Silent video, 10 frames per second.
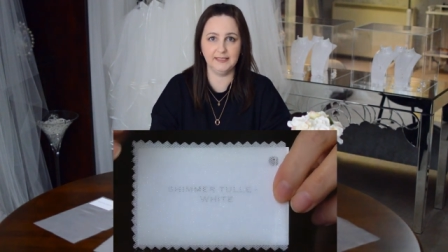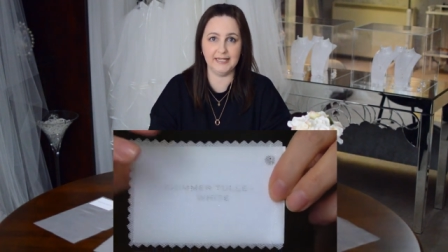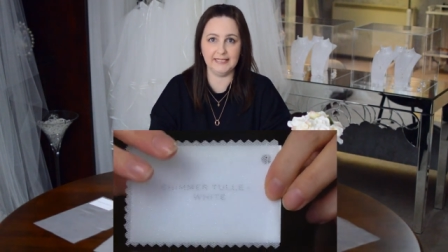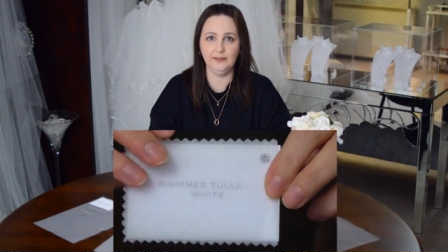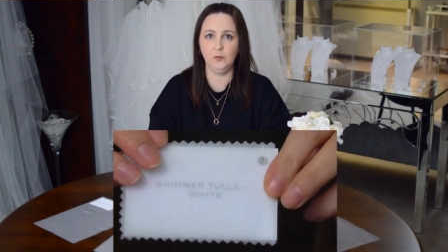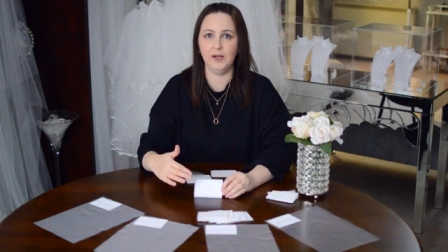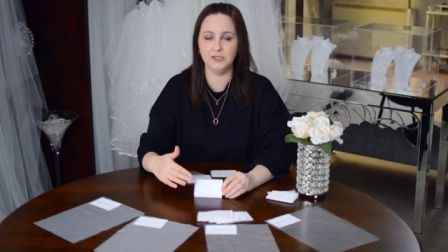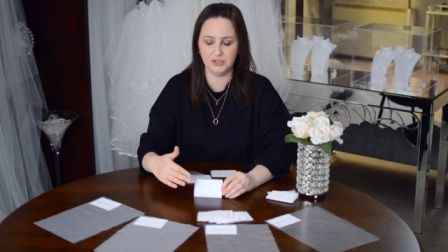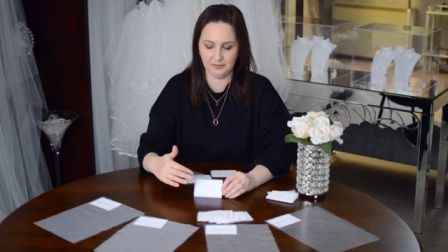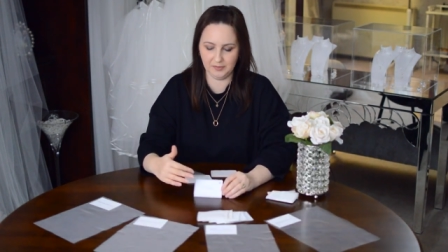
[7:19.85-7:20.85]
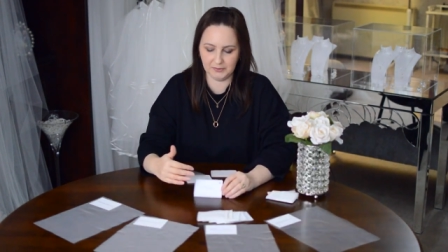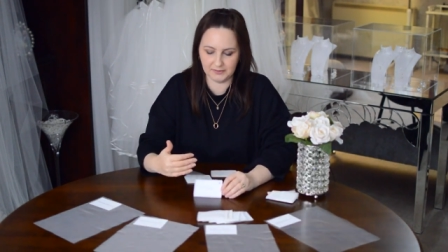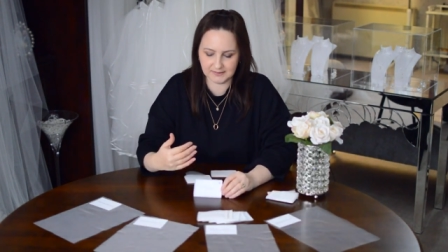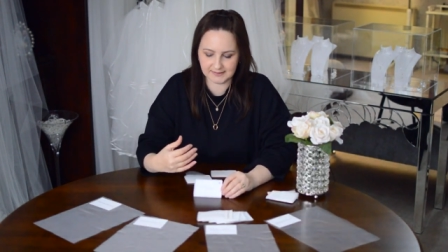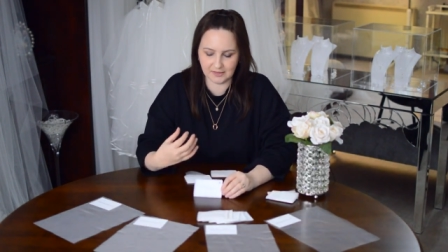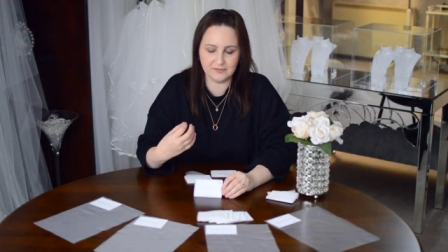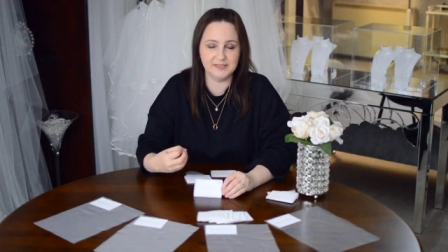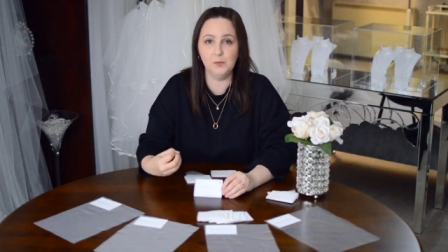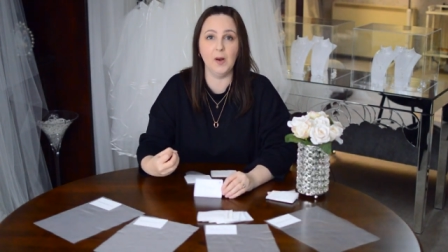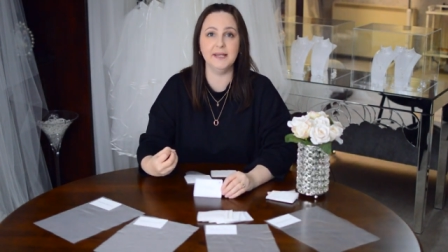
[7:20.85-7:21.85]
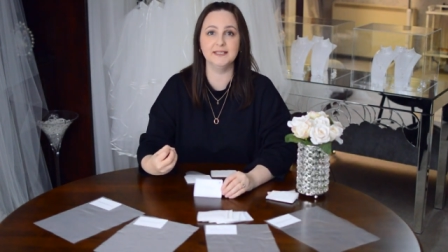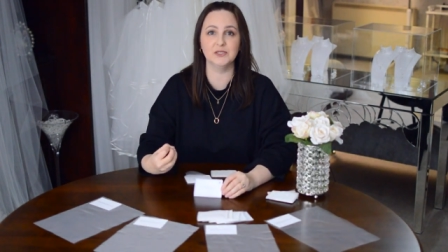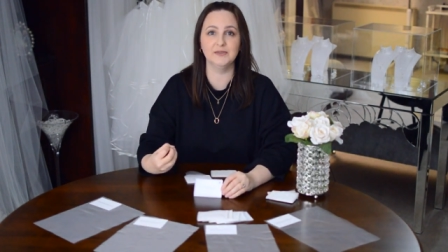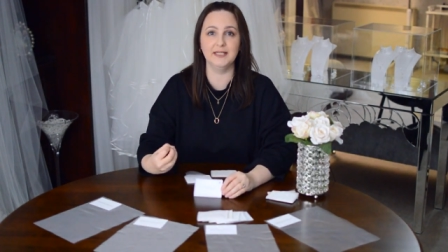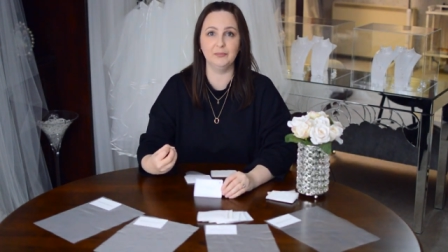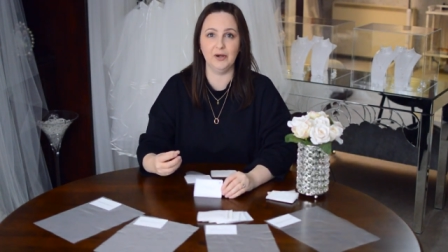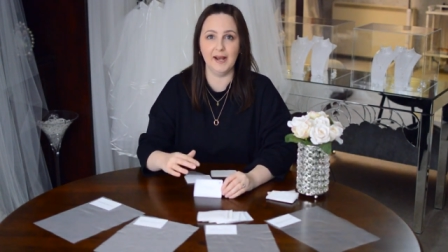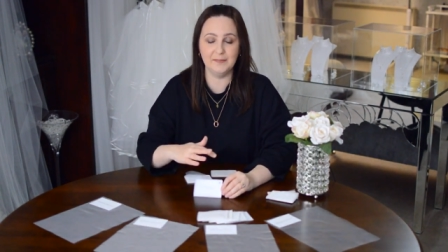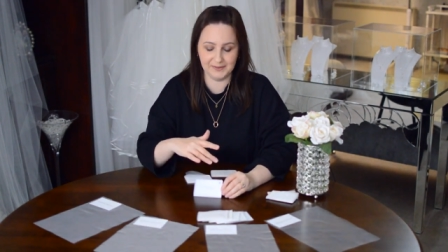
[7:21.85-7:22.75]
get it in the white shimmer, because obviously white is already bright,